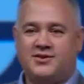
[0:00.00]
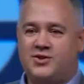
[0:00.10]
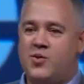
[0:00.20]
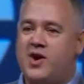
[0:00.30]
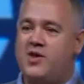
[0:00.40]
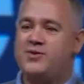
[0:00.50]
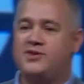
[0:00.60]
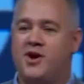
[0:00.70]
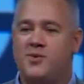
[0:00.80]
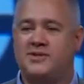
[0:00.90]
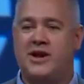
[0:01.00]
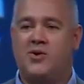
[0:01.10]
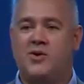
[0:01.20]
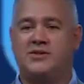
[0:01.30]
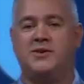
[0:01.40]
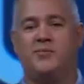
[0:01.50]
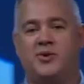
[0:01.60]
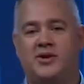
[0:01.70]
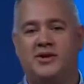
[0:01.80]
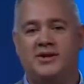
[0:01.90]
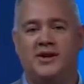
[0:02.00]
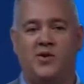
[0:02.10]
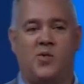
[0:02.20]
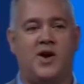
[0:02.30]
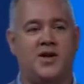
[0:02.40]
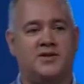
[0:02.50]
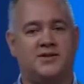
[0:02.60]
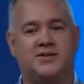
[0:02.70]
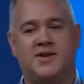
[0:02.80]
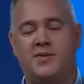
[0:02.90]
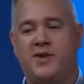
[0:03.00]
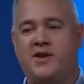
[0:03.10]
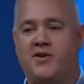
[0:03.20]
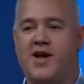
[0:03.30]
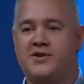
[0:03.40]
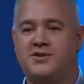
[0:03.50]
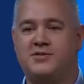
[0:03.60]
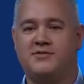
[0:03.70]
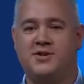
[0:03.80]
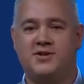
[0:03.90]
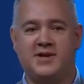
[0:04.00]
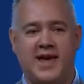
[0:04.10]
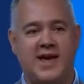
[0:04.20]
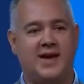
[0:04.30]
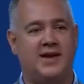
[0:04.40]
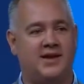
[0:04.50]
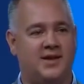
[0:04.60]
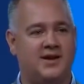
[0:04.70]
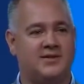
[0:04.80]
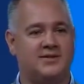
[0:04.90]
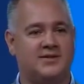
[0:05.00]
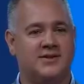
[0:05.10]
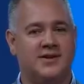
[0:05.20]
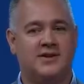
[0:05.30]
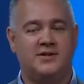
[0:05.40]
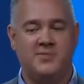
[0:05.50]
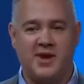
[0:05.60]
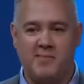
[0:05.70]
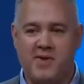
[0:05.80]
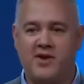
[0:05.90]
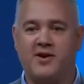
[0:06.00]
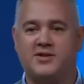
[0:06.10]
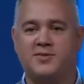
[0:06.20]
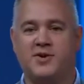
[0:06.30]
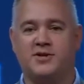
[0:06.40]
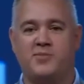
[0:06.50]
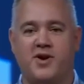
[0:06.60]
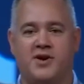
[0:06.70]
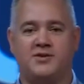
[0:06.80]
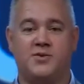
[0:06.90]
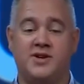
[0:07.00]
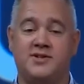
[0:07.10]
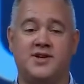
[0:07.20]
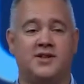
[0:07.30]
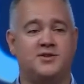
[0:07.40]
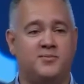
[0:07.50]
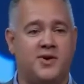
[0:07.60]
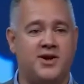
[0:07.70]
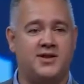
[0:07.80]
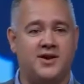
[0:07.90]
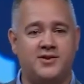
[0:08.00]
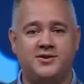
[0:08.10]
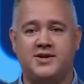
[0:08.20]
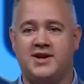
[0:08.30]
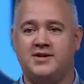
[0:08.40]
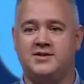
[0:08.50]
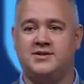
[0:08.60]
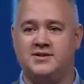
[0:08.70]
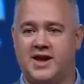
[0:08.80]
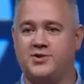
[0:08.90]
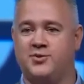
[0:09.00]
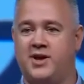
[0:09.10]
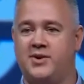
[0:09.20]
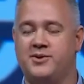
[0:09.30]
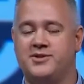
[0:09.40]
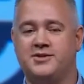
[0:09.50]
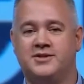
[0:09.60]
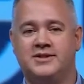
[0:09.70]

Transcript: So what you saw was how simple it was to set up an interaction using AI analytics to make a better customer experience with an intelligent bot that understands natural language.